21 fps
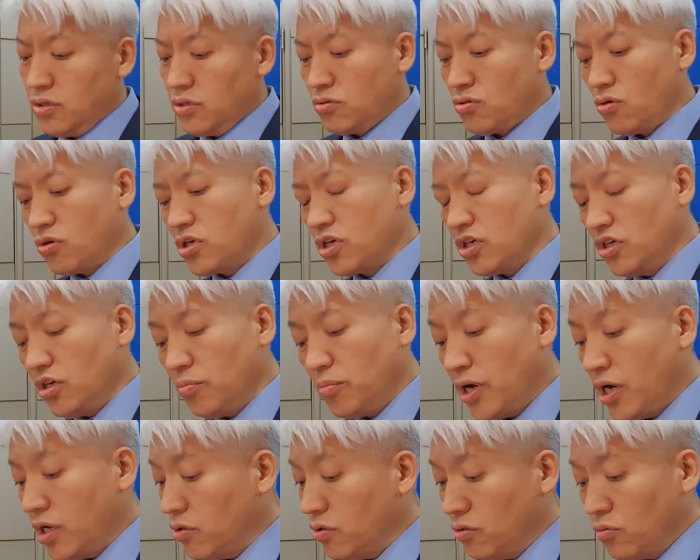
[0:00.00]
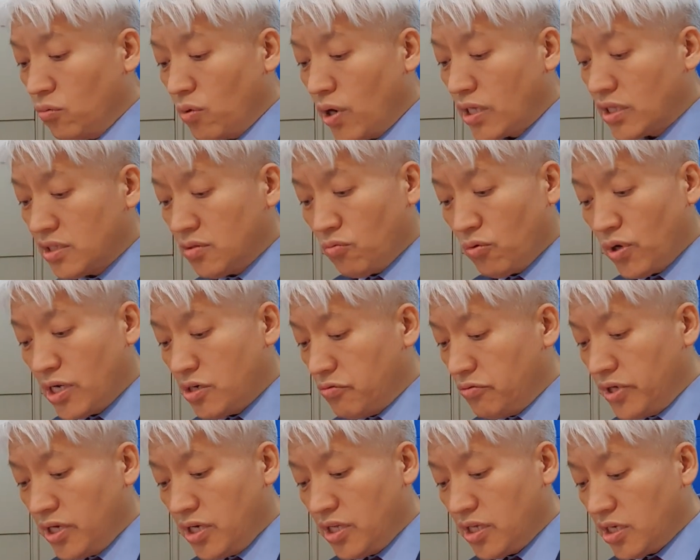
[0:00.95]
talking about what
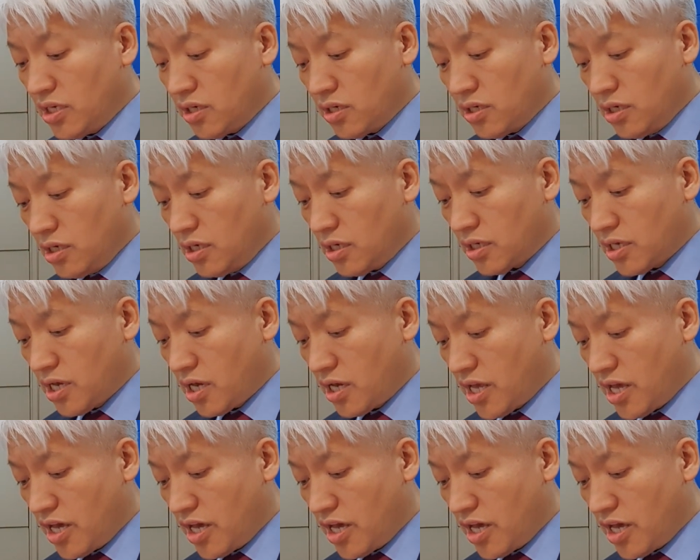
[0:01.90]
really can